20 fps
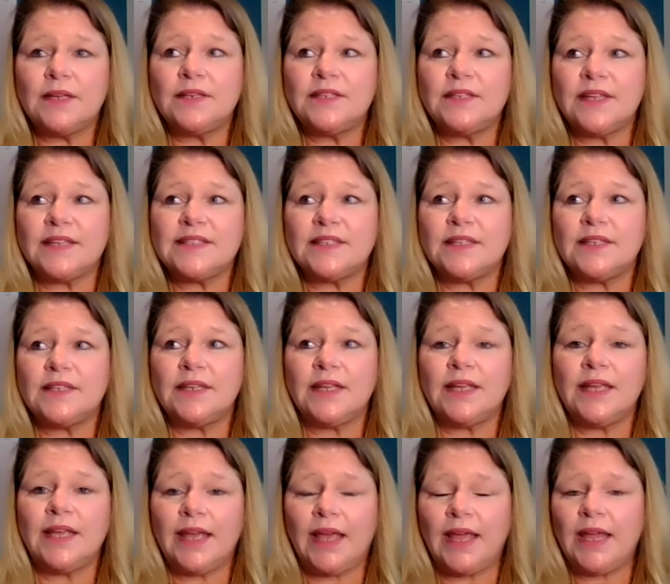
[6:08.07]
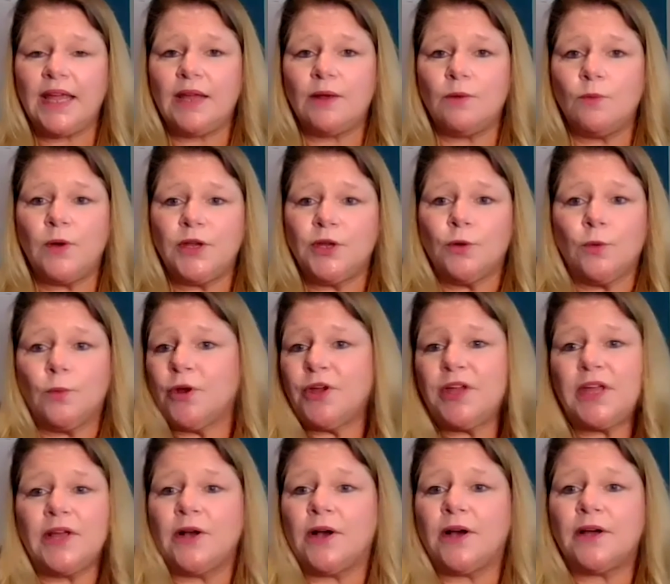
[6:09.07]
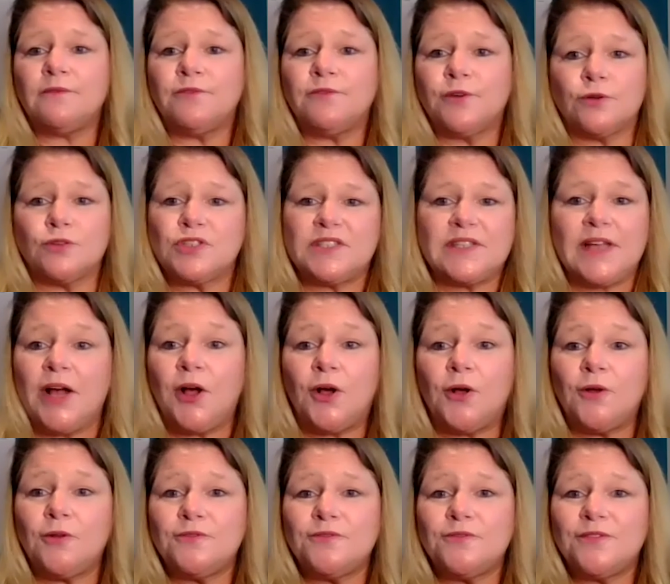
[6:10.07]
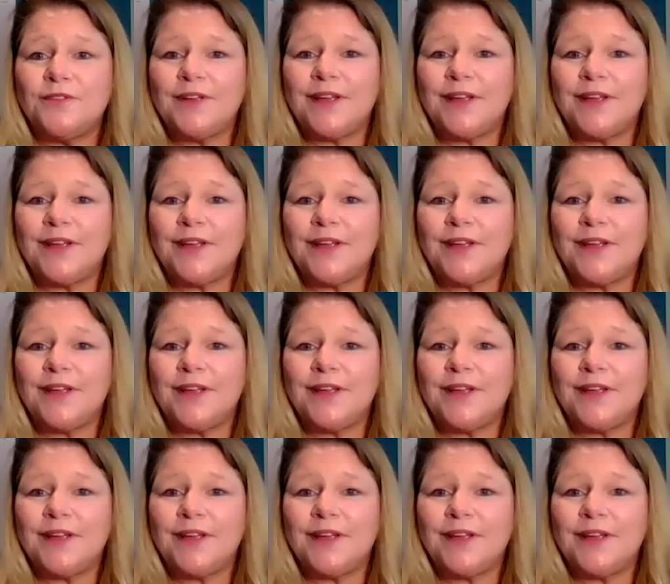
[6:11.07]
doesn't negate what you're working on for yourself.